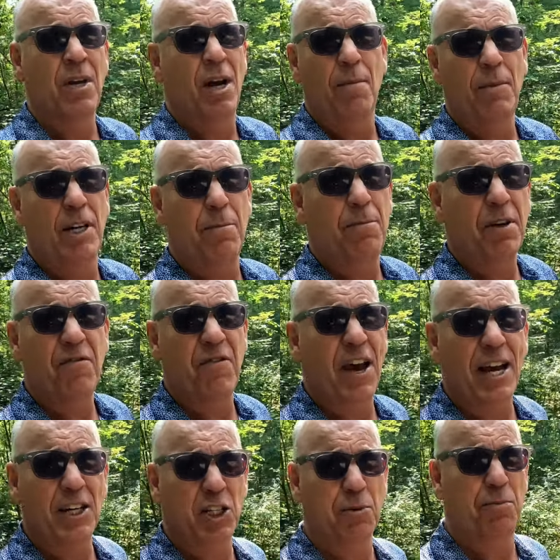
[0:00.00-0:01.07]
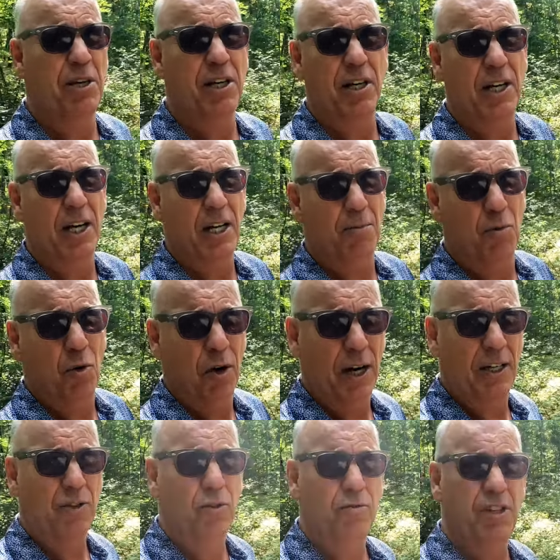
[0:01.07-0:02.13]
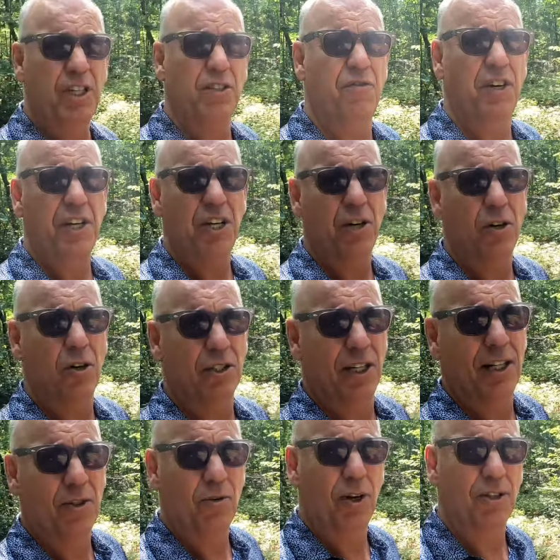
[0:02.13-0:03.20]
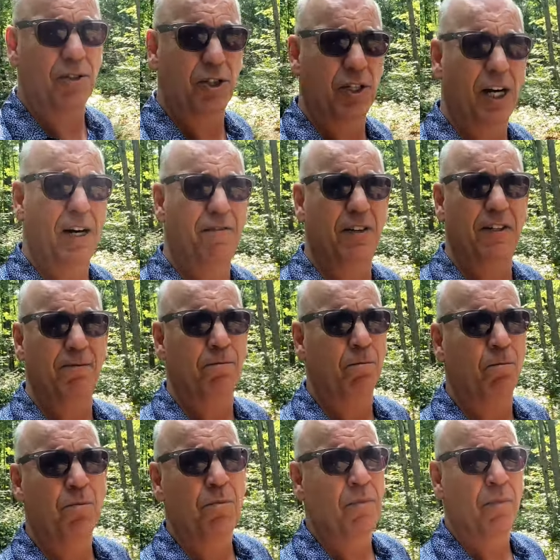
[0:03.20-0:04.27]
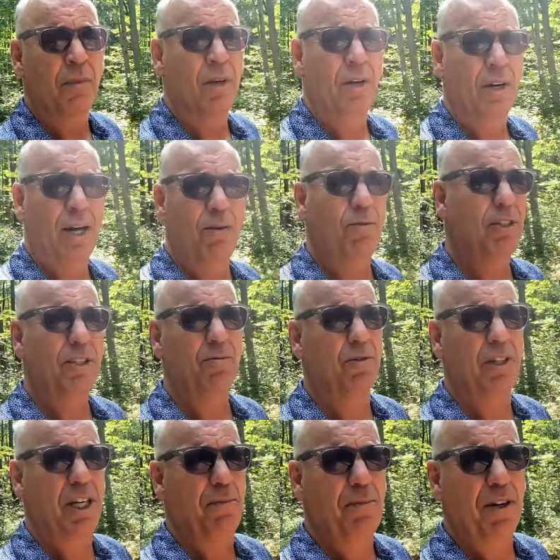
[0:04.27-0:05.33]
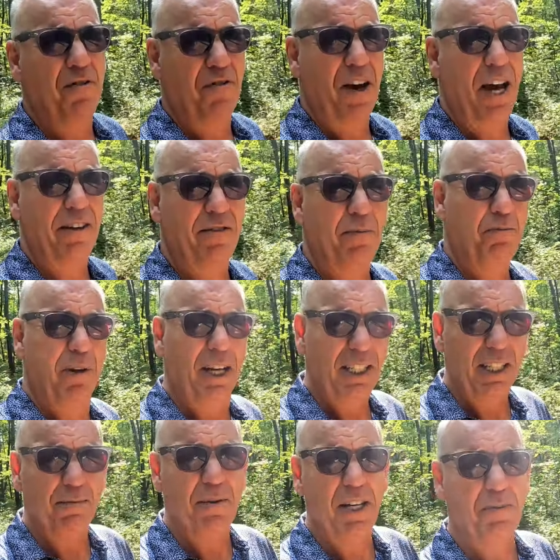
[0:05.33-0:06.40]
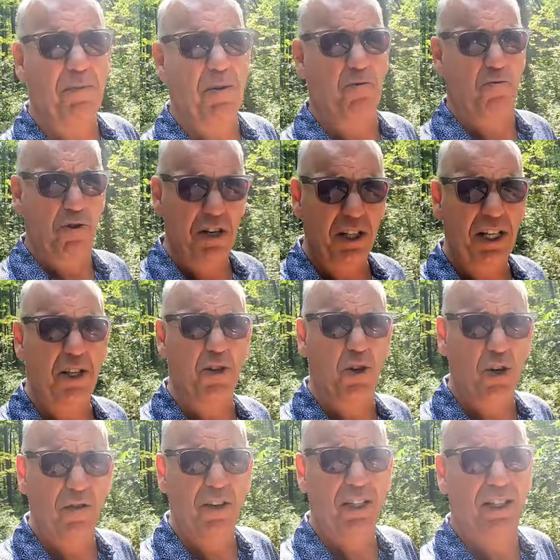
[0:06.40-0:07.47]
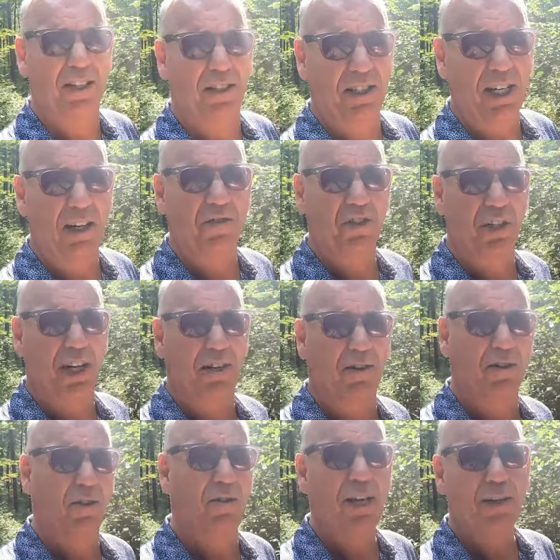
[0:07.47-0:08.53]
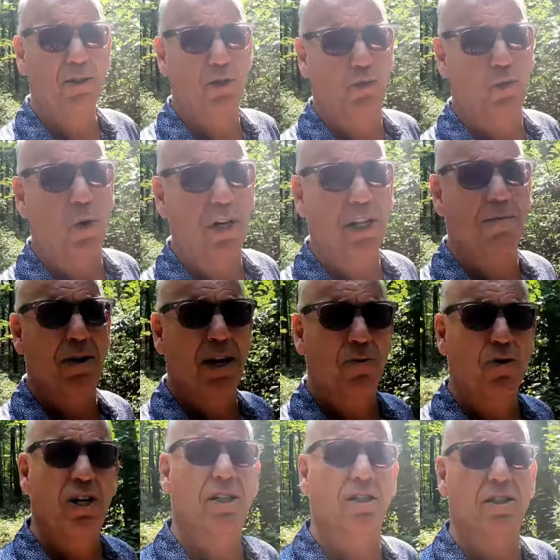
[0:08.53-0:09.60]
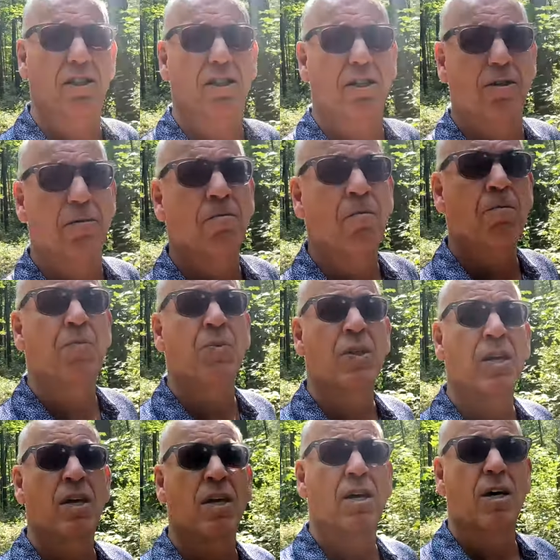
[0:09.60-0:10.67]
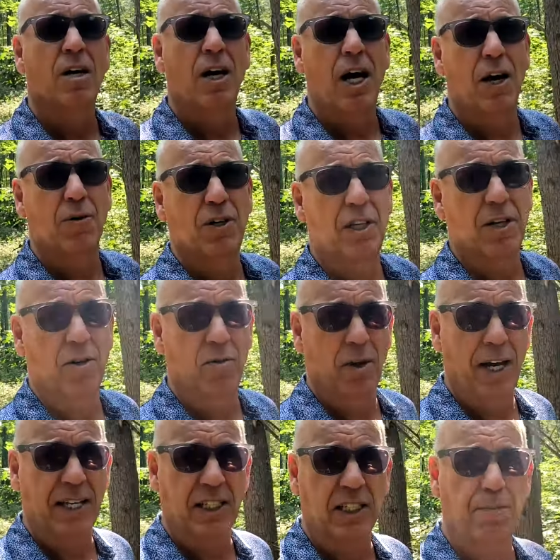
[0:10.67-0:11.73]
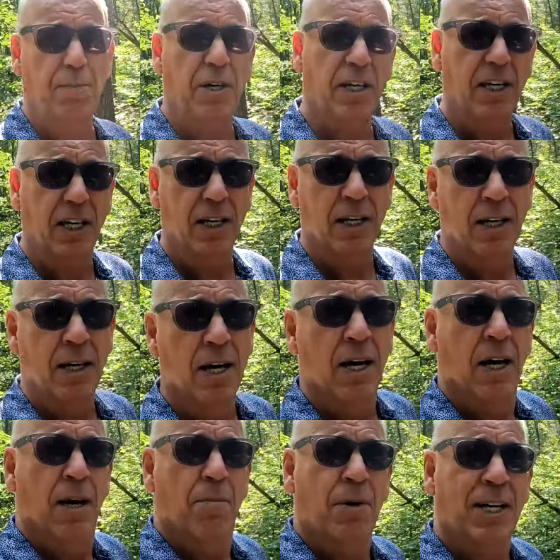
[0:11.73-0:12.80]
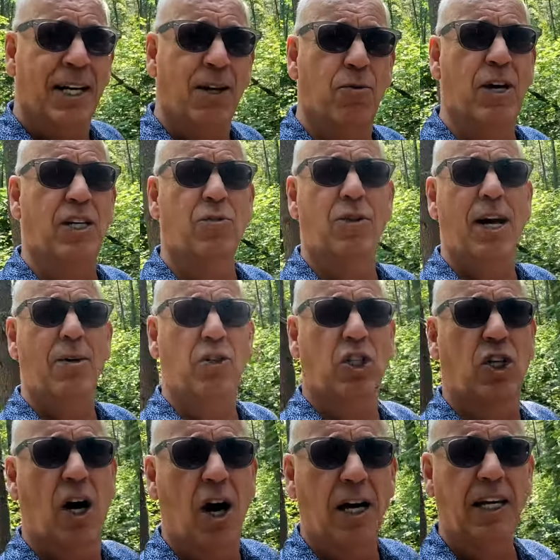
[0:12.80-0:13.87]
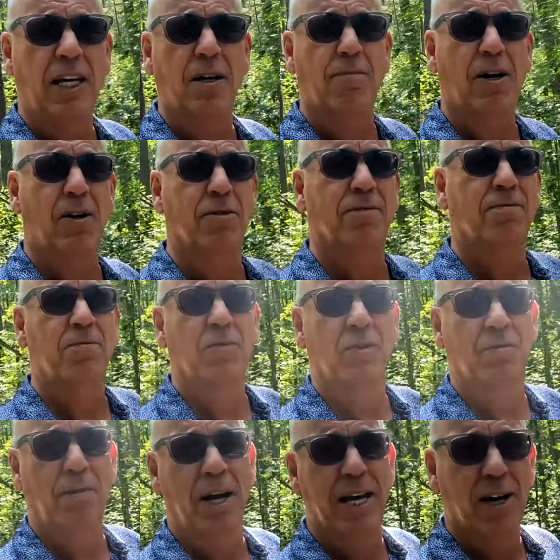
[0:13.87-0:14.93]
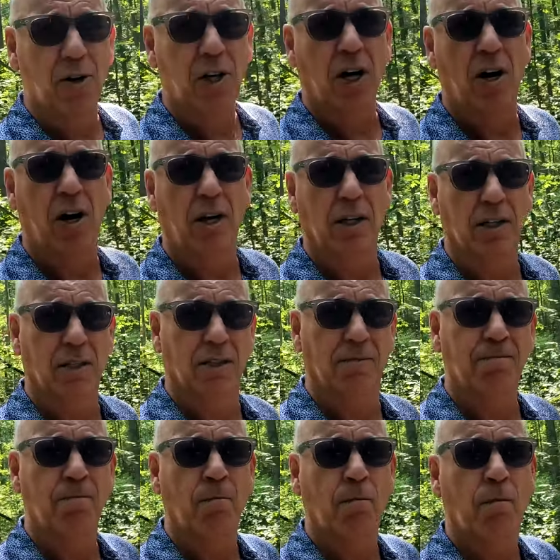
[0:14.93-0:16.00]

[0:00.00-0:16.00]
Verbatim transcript: I'm not a big fan of speaking anymore. I do these videos and I do other stuff, and I wasn't really a big fan of it. Plus, it makes me really nervous and self centered. So, that's one of the main reasons, too. I really don't like speaking. But, anyways, when I was talking about my alcoholism,